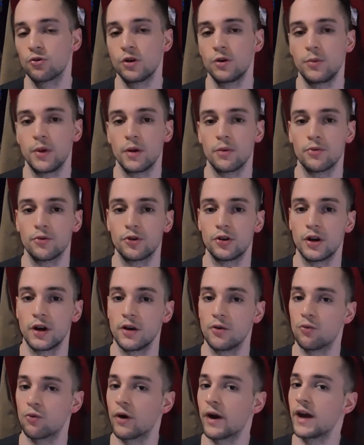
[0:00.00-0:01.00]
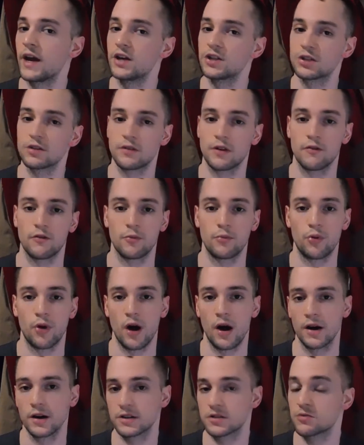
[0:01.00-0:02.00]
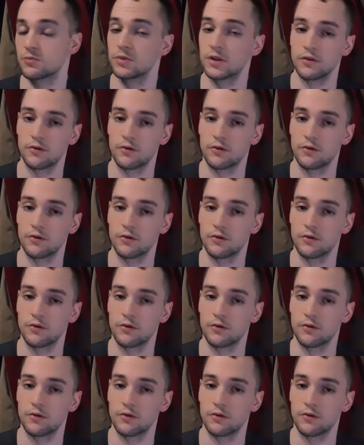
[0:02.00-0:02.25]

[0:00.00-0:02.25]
going to be able to get a range of different products from